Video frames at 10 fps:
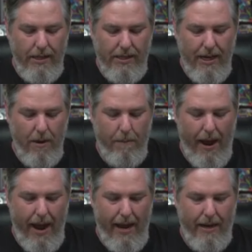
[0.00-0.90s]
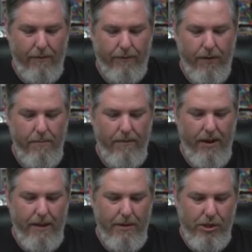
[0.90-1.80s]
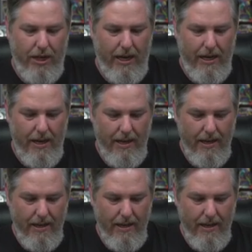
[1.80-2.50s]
single pack from the vending machine.